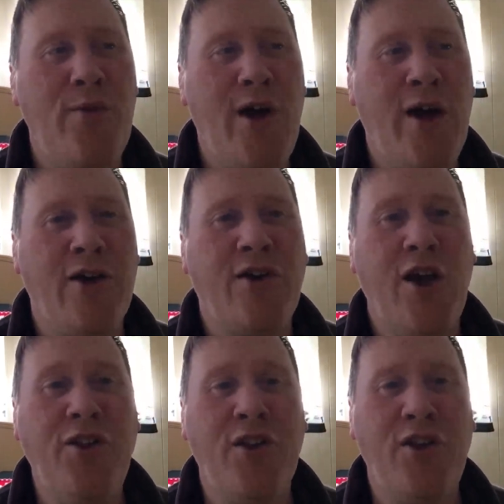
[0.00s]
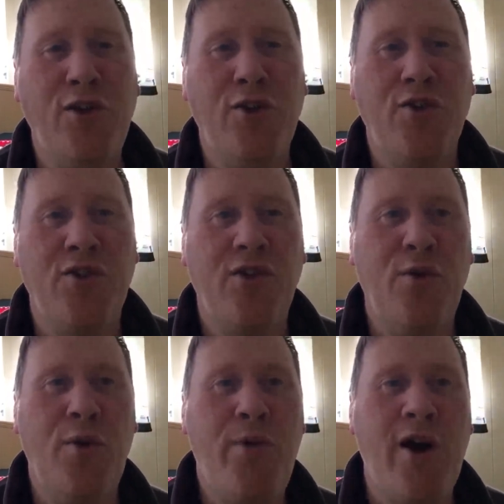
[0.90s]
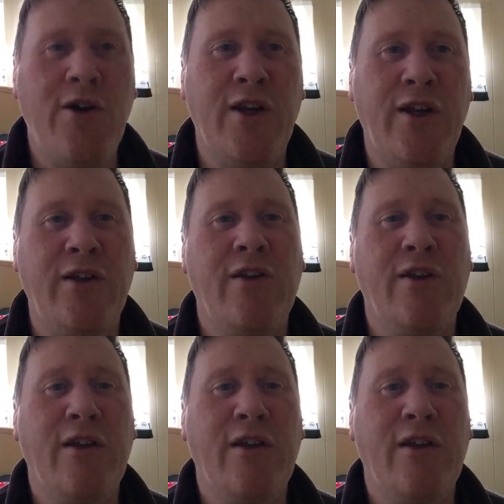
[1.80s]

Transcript: Gundit News, so we're partnering.